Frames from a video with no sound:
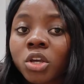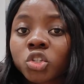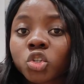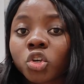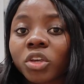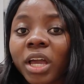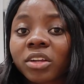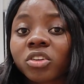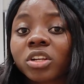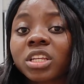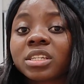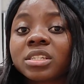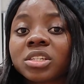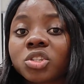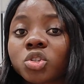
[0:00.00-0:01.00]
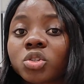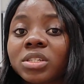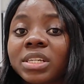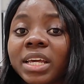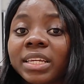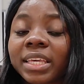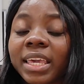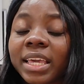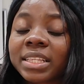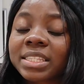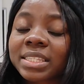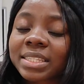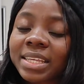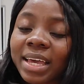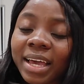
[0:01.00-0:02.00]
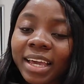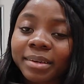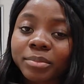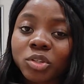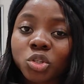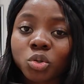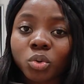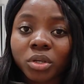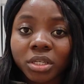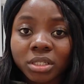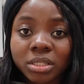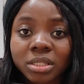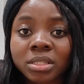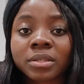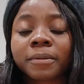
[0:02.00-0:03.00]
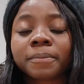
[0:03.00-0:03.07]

So you actually need to dedicate time to it.